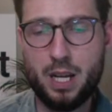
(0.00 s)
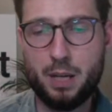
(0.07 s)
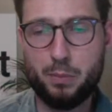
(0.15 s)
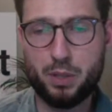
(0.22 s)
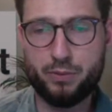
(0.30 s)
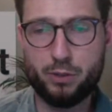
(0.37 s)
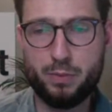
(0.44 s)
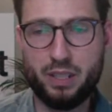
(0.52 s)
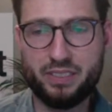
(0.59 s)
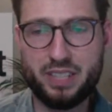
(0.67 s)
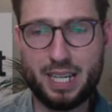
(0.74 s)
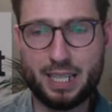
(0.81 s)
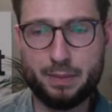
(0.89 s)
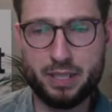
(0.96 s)
But the format of
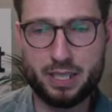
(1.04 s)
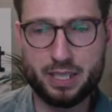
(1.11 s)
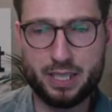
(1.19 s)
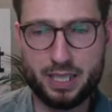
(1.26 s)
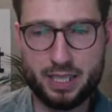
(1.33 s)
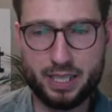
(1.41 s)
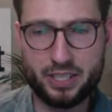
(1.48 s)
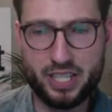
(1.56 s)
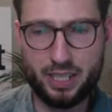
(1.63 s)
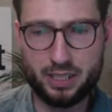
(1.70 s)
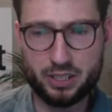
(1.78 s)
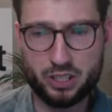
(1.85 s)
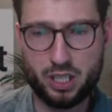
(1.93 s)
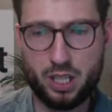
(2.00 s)
documents is a
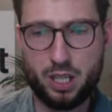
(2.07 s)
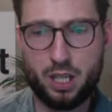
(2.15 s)
challenge.